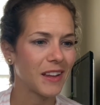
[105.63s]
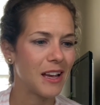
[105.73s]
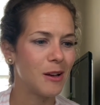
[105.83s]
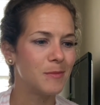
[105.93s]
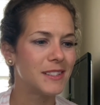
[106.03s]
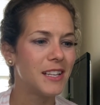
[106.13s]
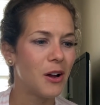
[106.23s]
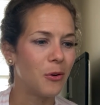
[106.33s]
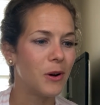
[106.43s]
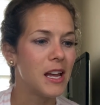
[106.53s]
Um,
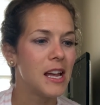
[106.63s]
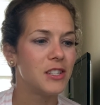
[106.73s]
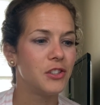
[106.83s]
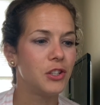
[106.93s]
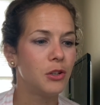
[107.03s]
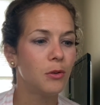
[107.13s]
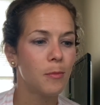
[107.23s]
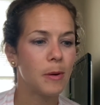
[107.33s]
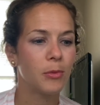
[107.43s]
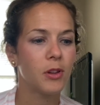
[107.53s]
so, do you
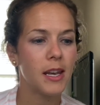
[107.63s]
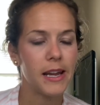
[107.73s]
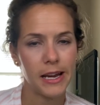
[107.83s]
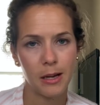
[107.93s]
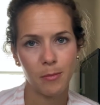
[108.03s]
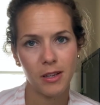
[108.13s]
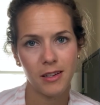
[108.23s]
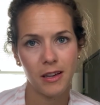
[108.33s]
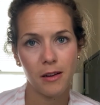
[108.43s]
remember the name